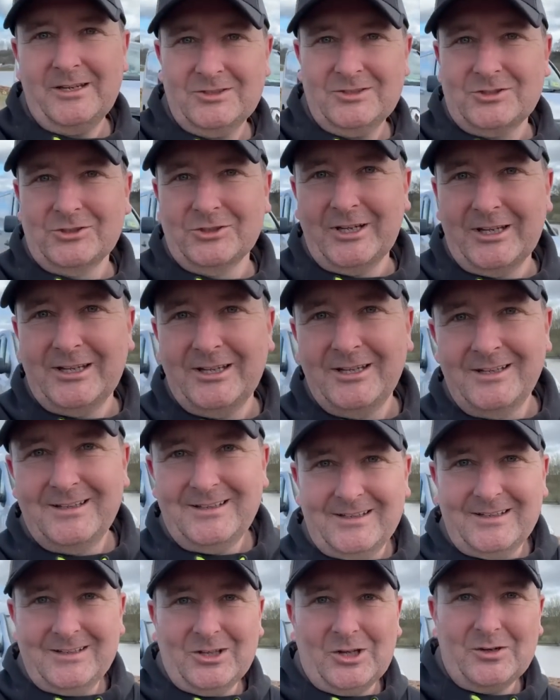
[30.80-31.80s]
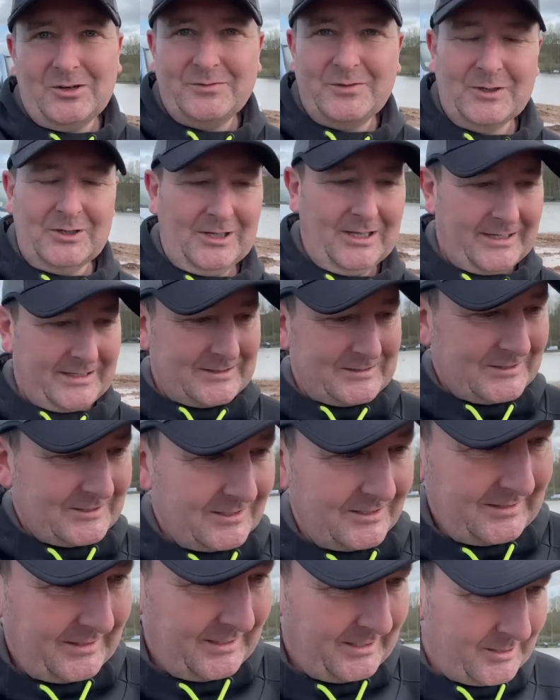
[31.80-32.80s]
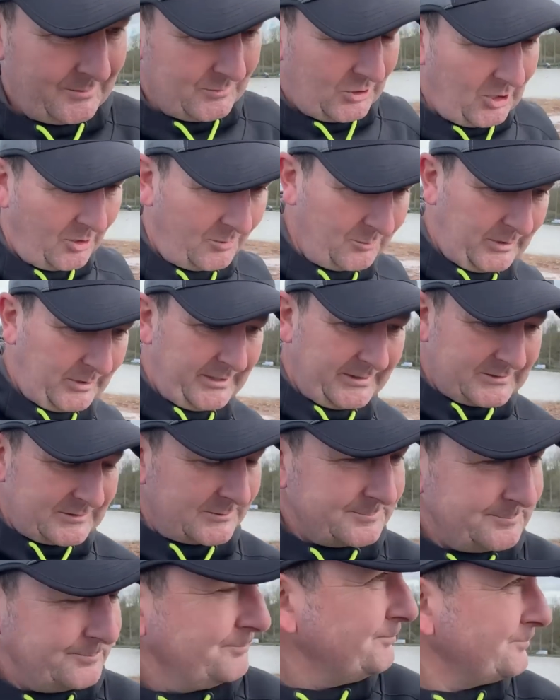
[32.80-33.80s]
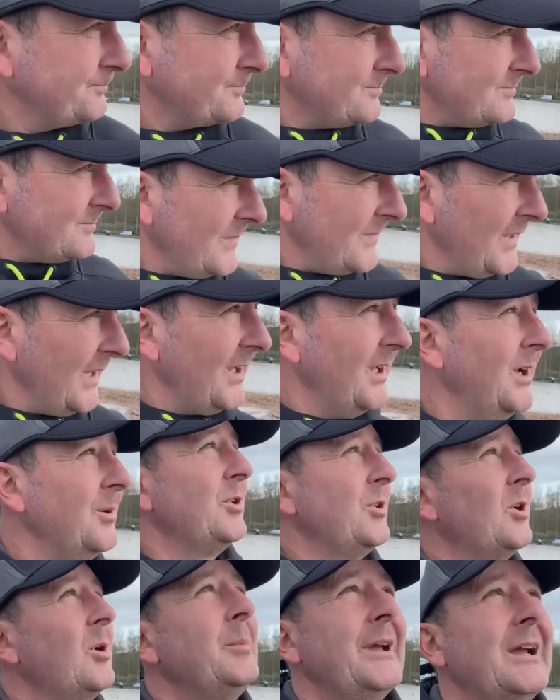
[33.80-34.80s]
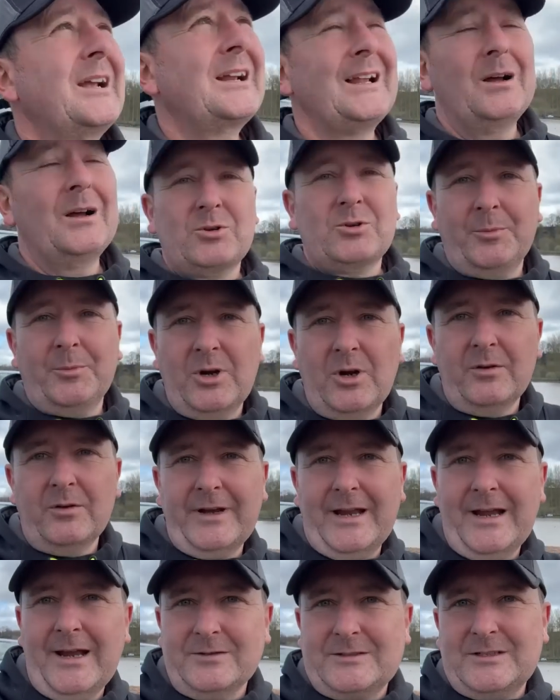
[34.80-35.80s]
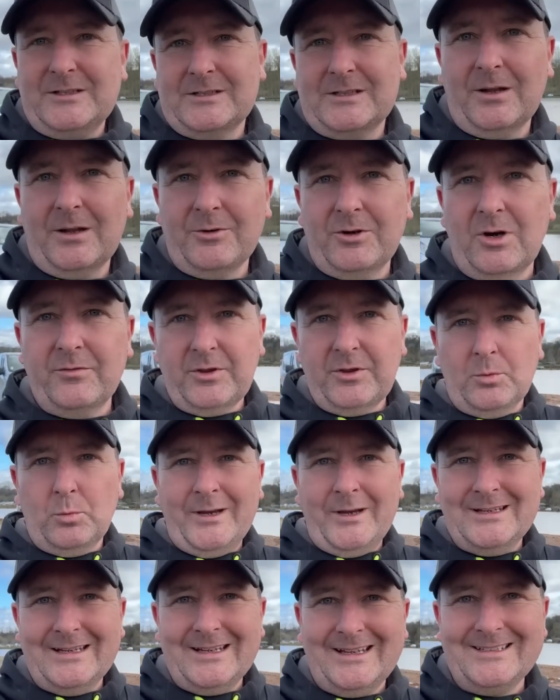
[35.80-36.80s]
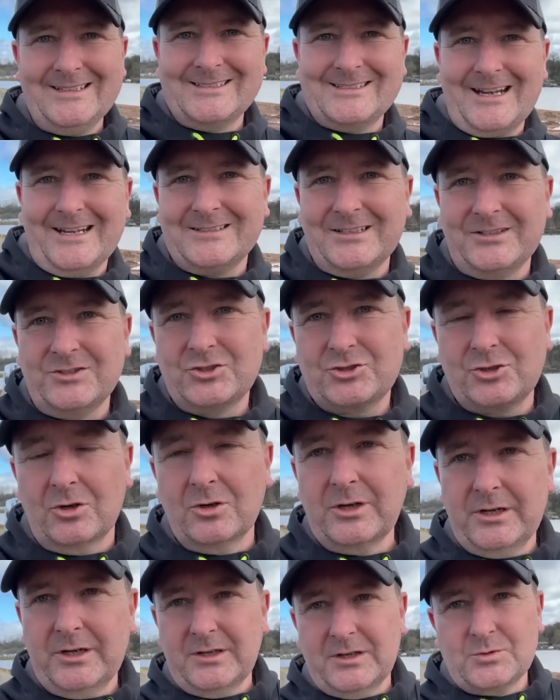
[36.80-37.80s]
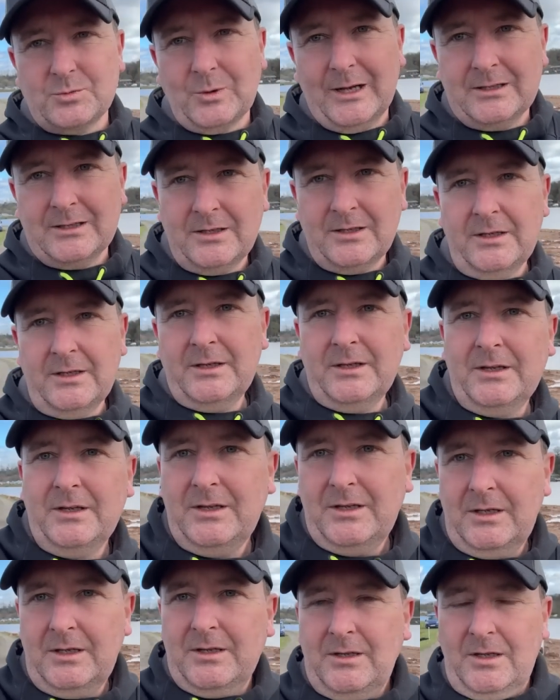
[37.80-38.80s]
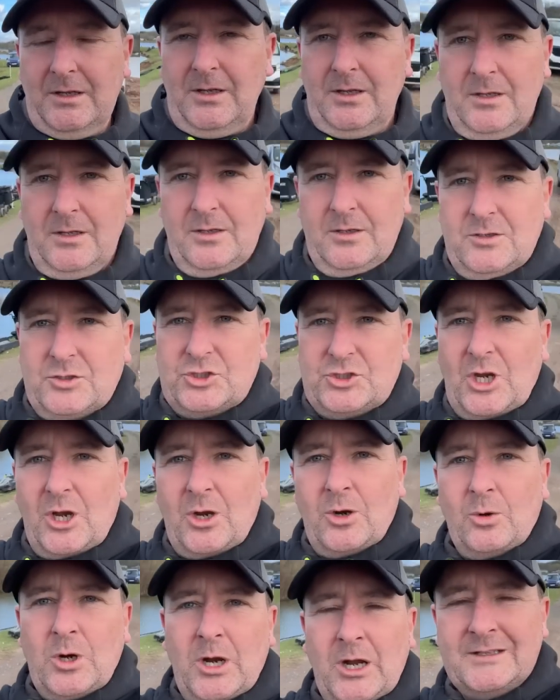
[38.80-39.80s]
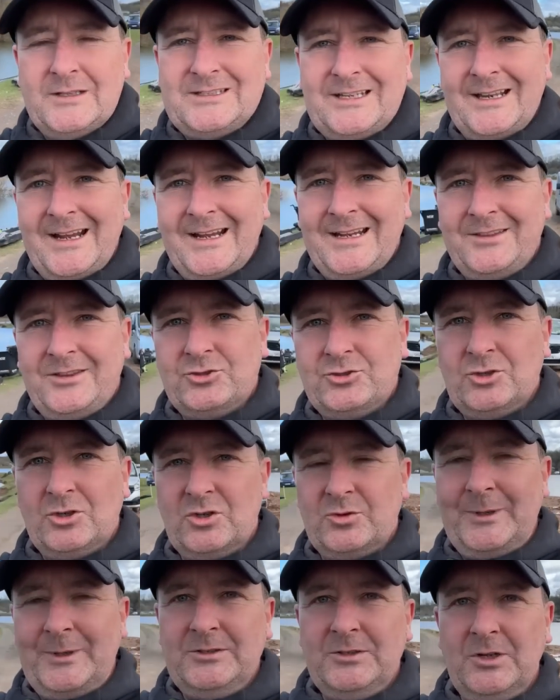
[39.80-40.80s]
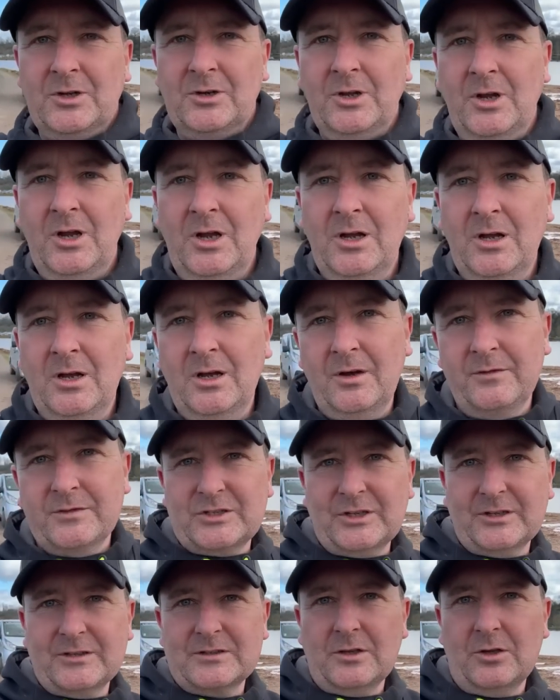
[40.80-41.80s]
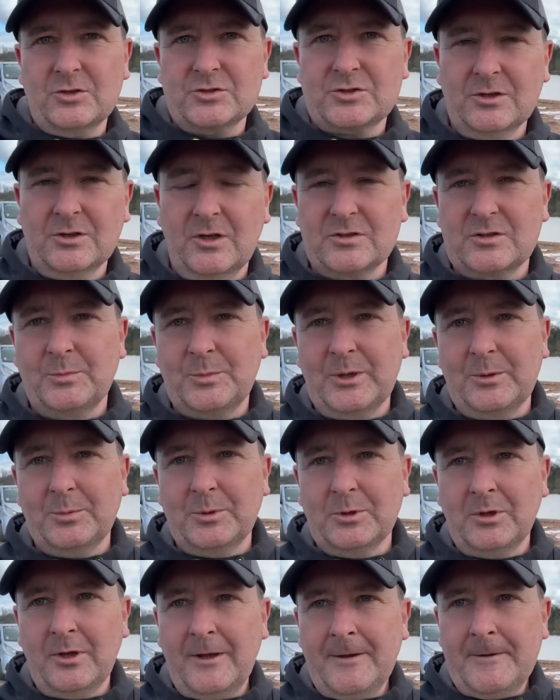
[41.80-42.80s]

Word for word: sunny Larford Lakes um, complex. Um, we've got a bit of cloud coming over now. It is clouding over. The wind is getting stronger as well. So today the draw has been done. Obviously there's lots and lots of people